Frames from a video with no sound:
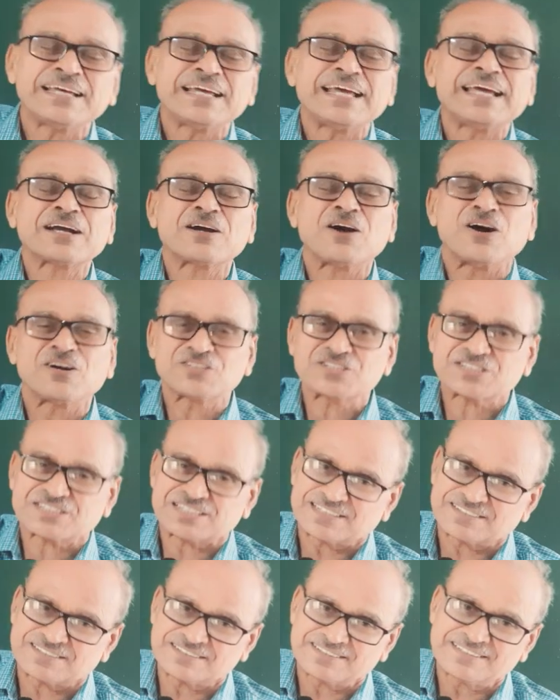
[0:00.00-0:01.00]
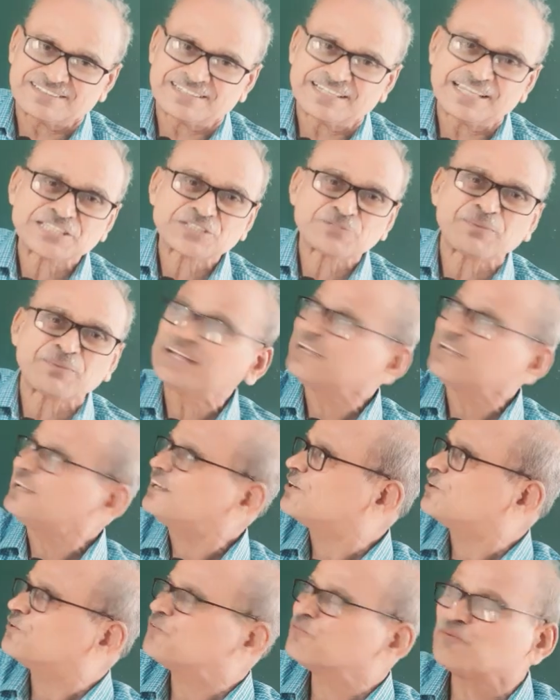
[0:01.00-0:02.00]
a constant h by
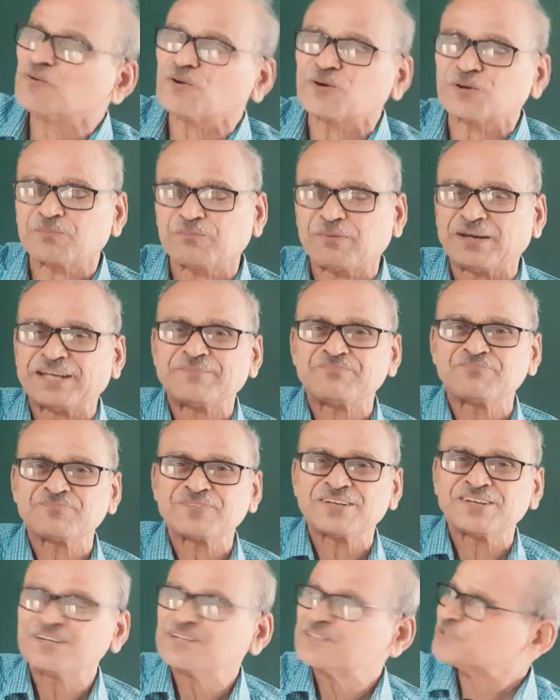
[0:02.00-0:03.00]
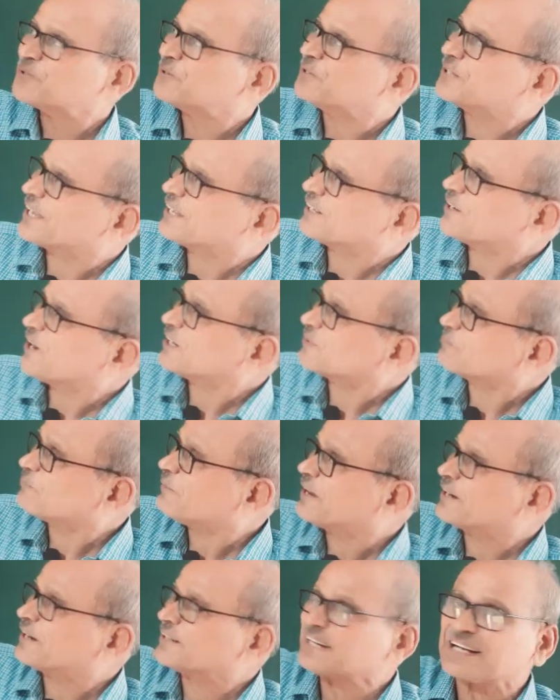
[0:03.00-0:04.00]
4 pi. So, you cannot
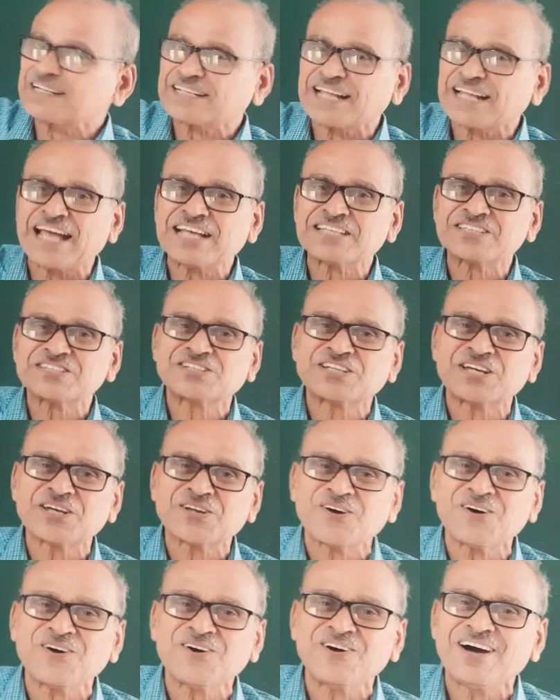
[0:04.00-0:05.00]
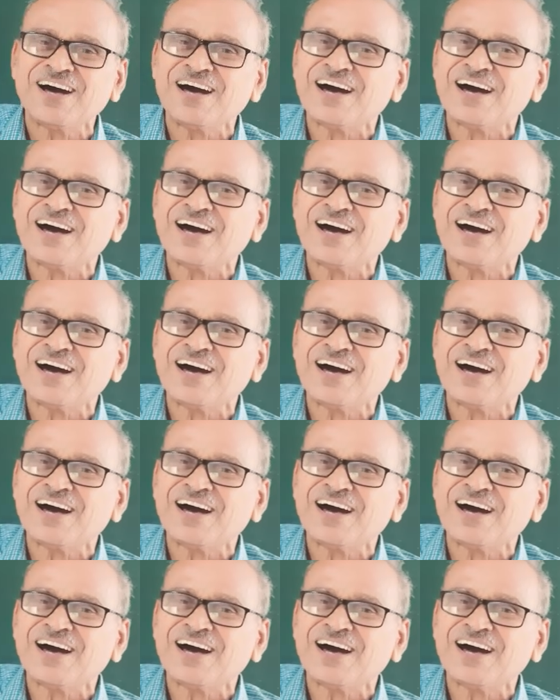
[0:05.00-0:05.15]
make delta x 0